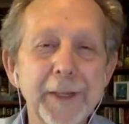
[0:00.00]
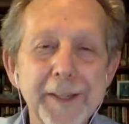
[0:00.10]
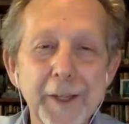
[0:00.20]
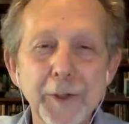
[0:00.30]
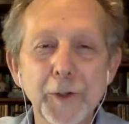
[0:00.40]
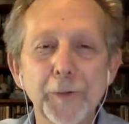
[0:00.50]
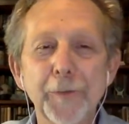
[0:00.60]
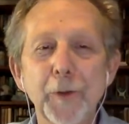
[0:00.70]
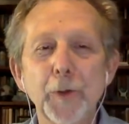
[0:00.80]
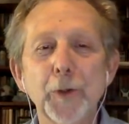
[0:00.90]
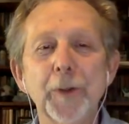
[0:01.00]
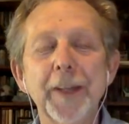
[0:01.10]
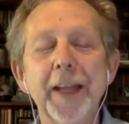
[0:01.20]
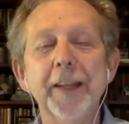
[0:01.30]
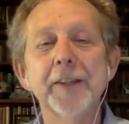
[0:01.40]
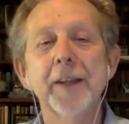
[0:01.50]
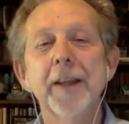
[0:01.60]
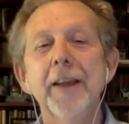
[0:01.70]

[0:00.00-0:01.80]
potential future, and that is,